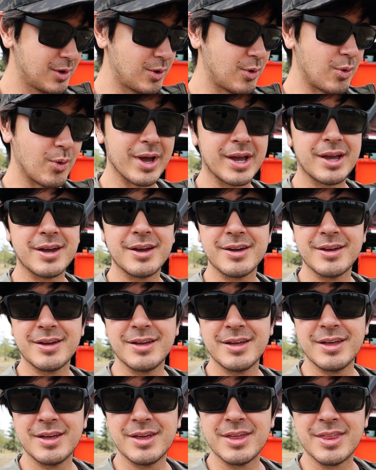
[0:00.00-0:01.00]
quick
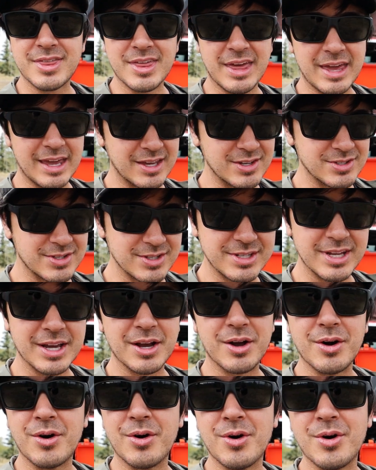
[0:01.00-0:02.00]
thing is you
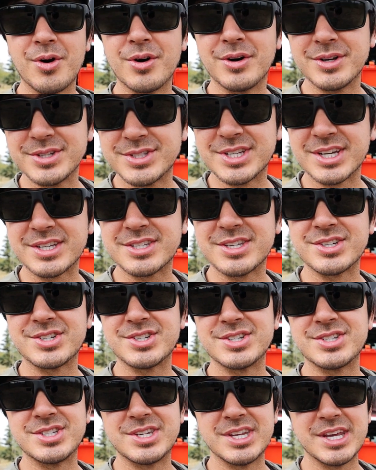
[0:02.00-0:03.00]
dig a hole 6
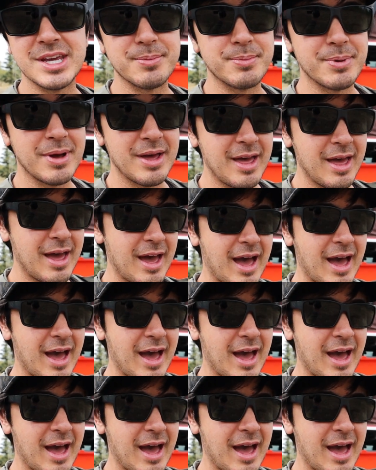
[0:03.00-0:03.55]
inches deep.